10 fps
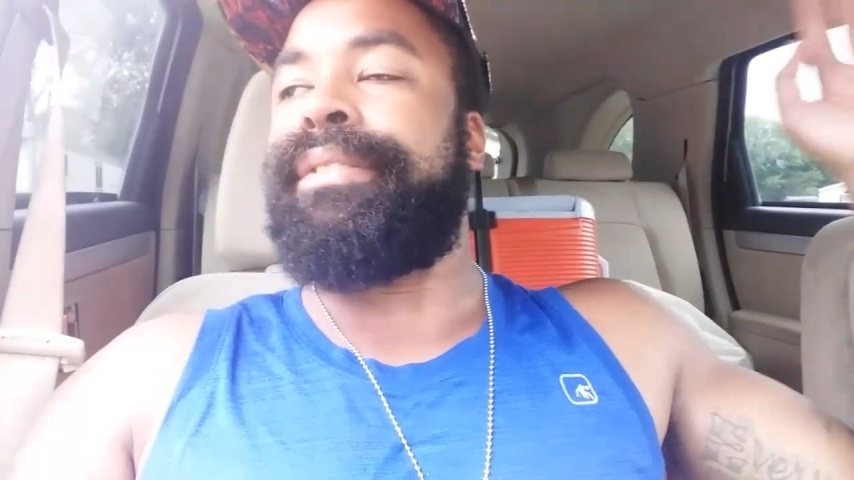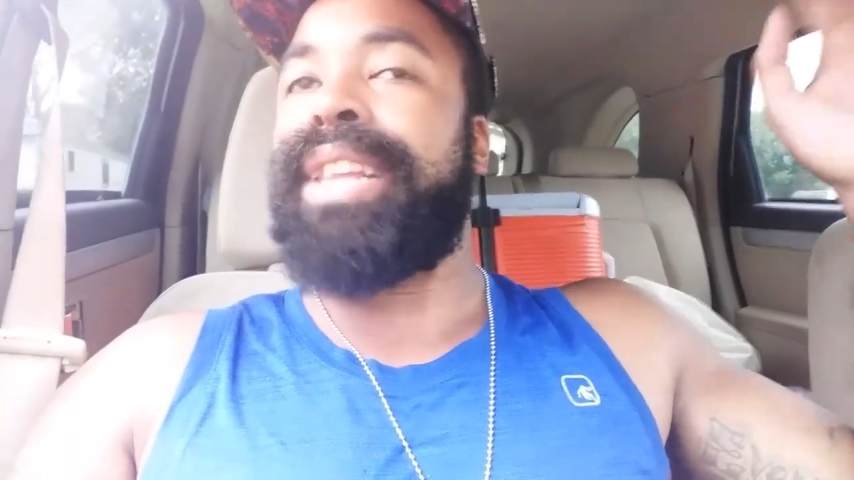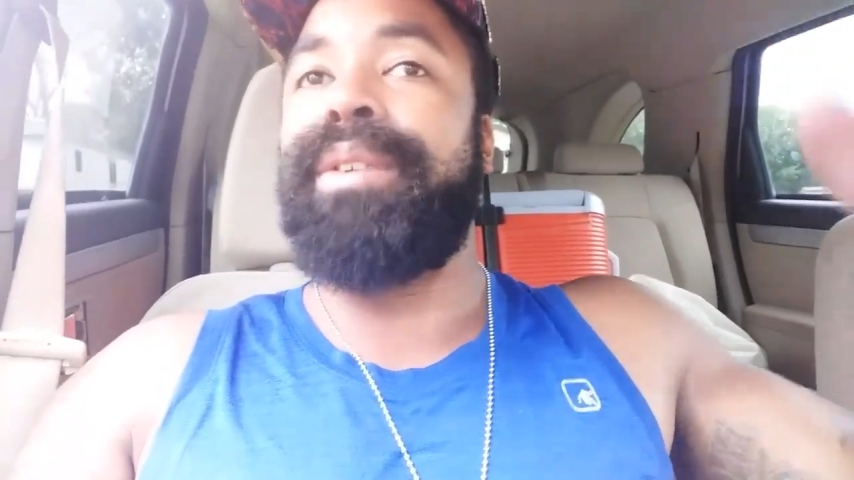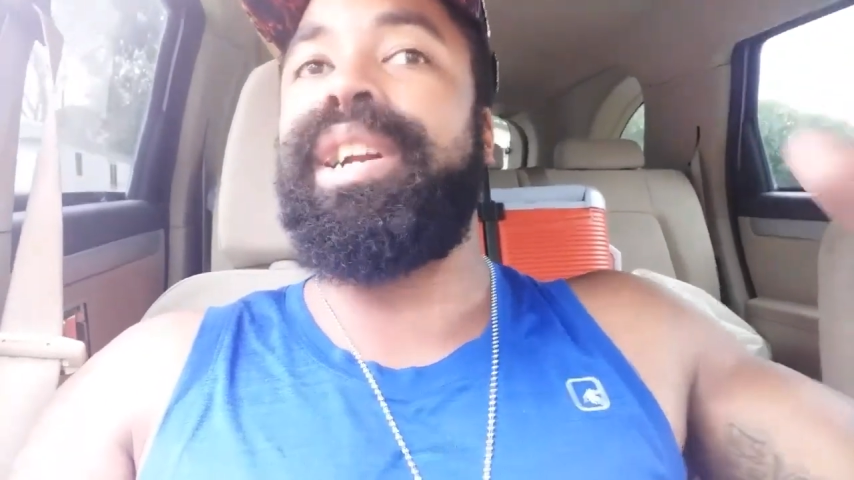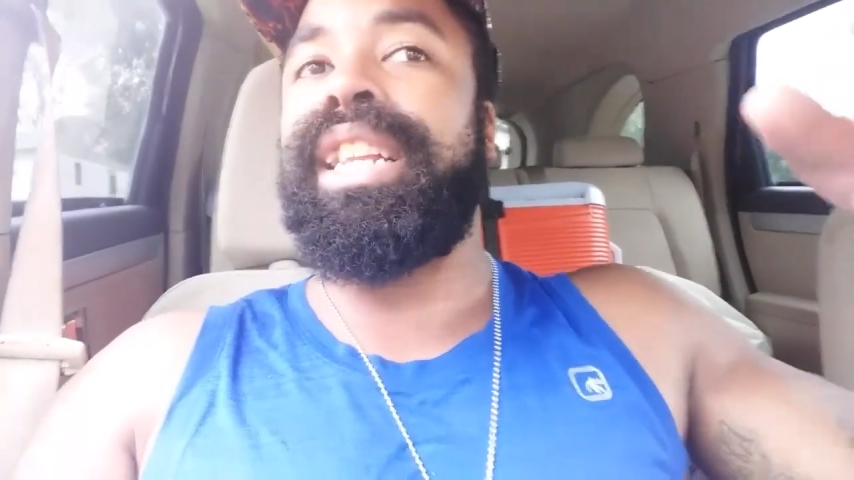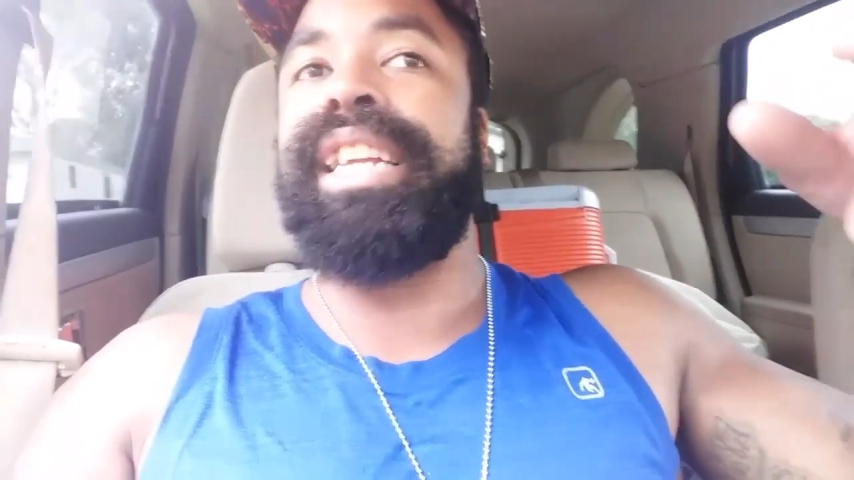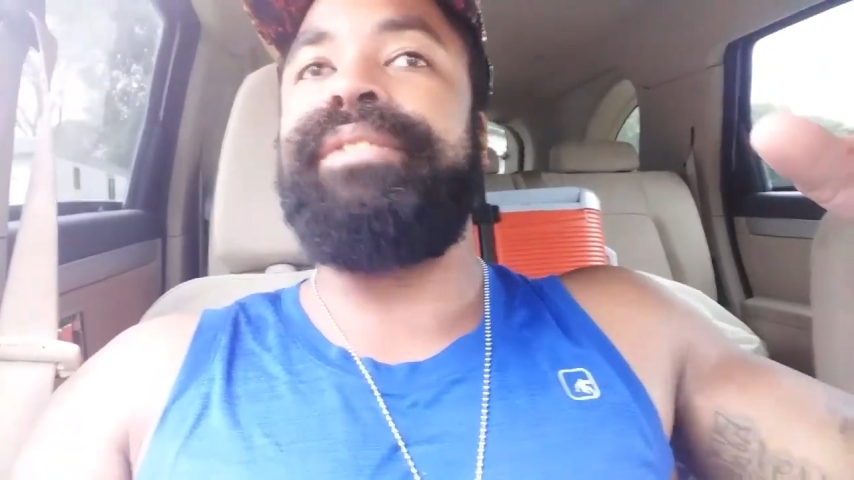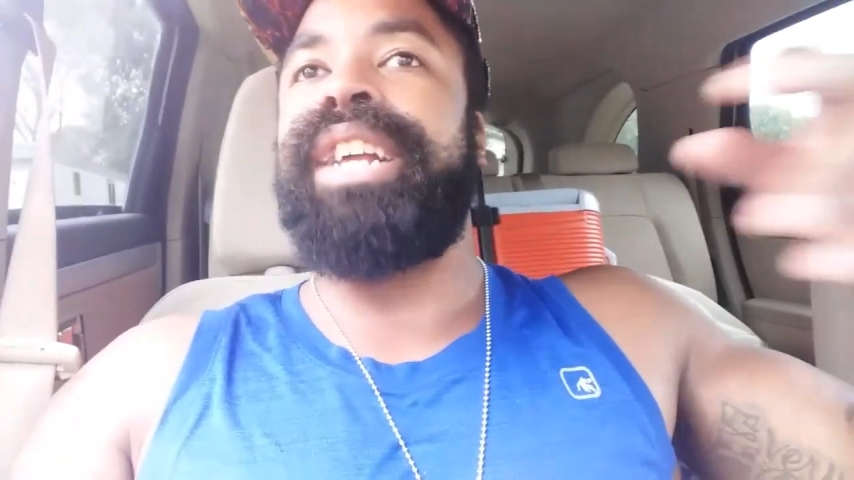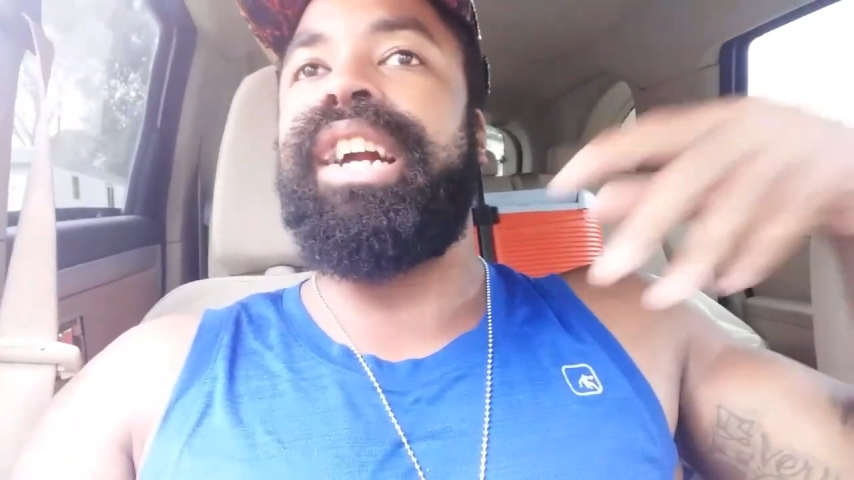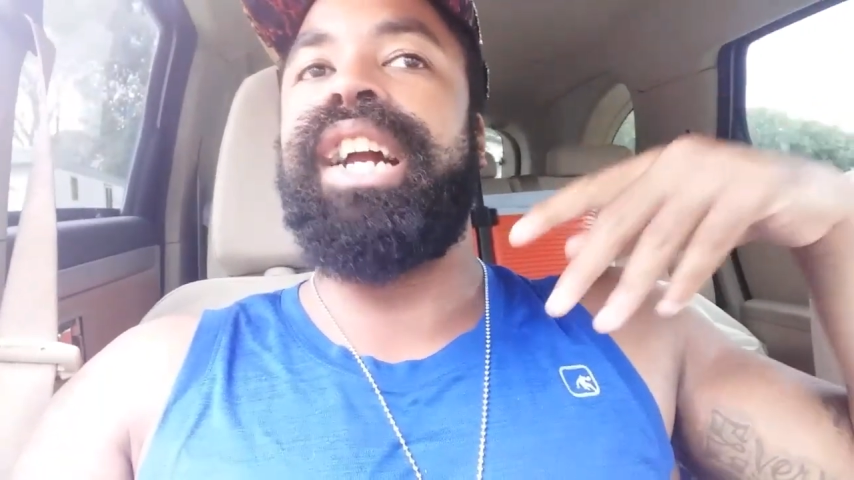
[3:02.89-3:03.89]
if they want to
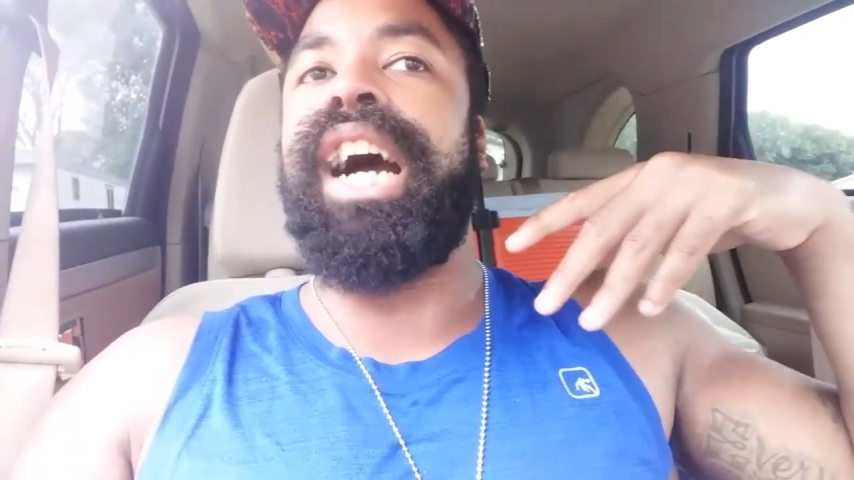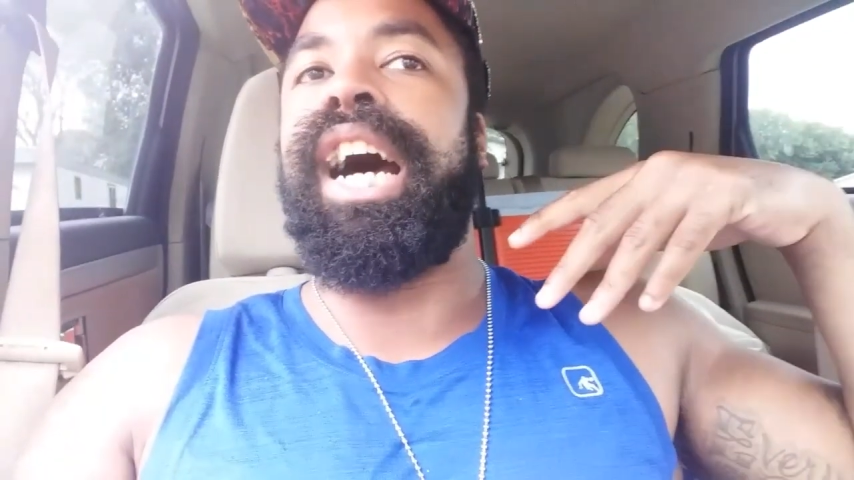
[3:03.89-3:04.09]
leave their